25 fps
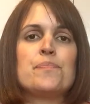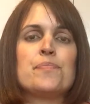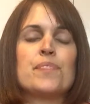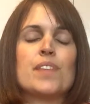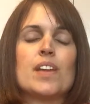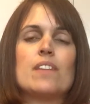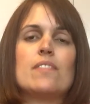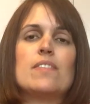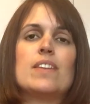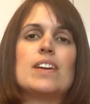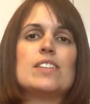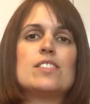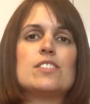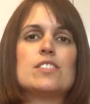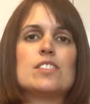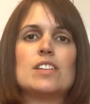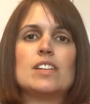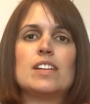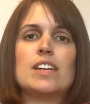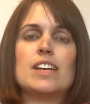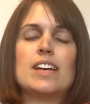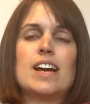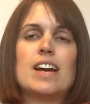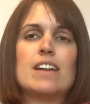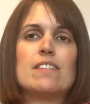
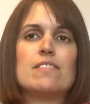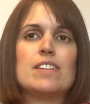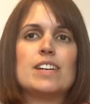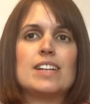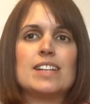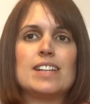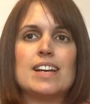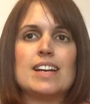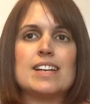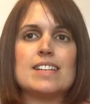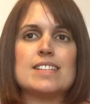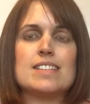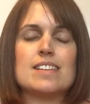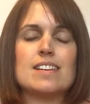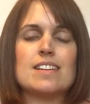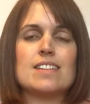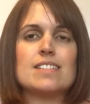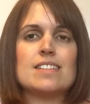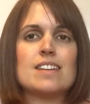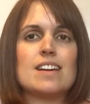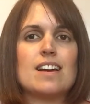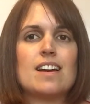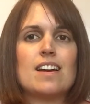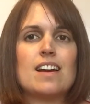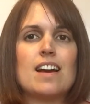eventually I realised
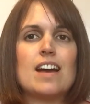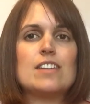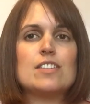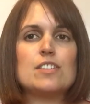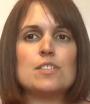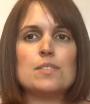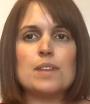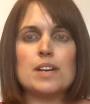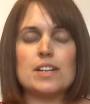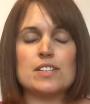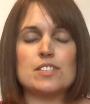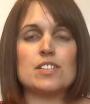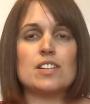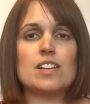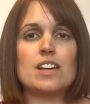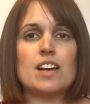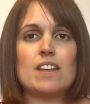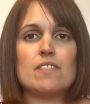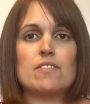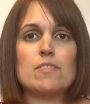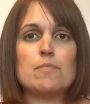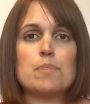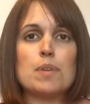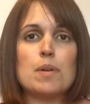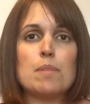that I do actually
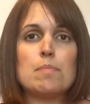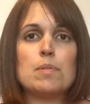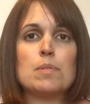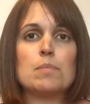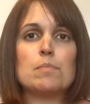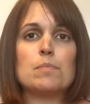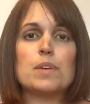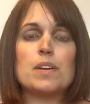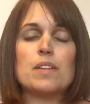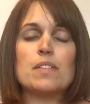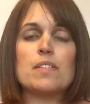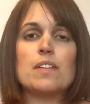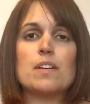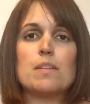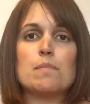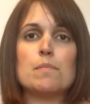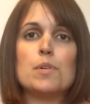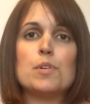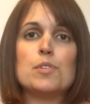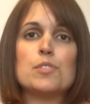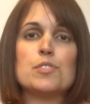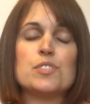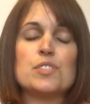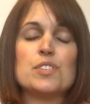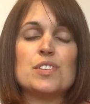have a problem with
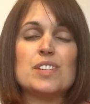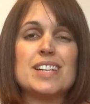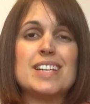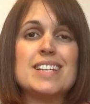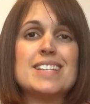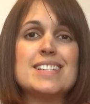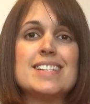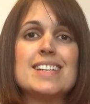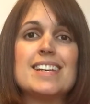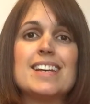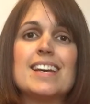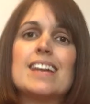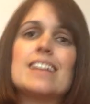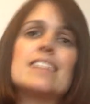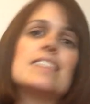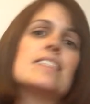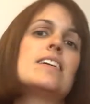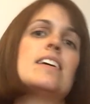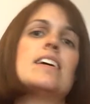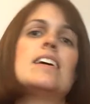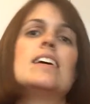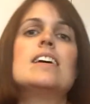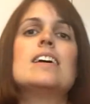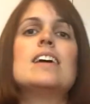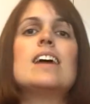emotional eating, and
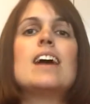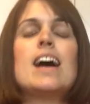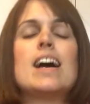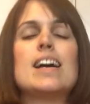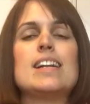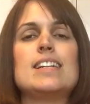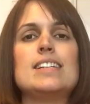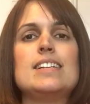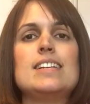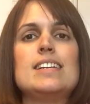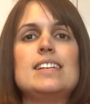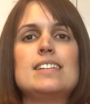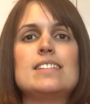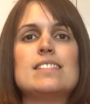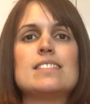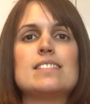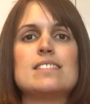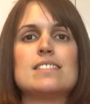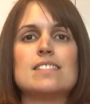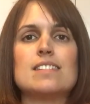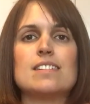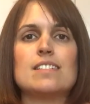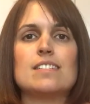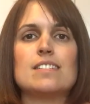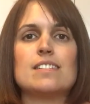I need
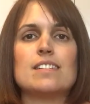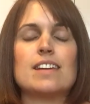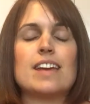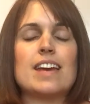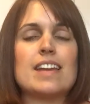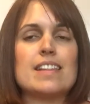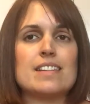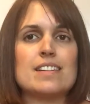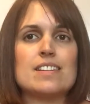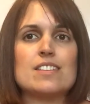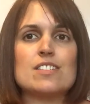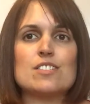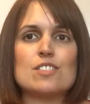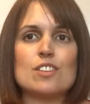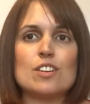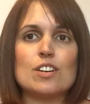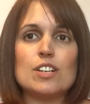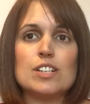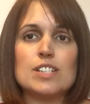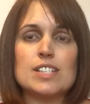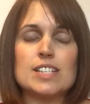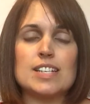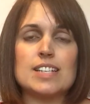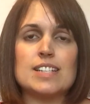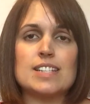to get this
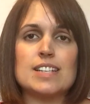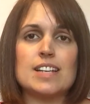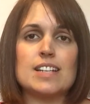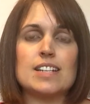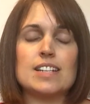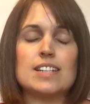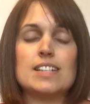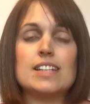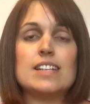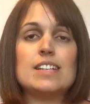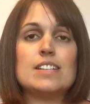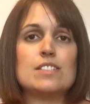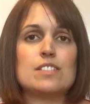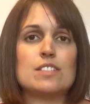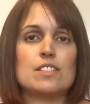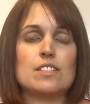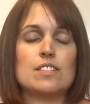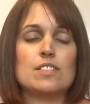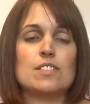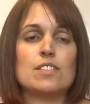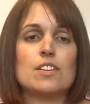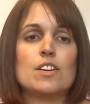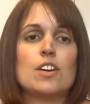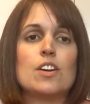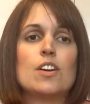sorted, and I need
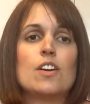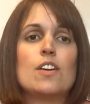to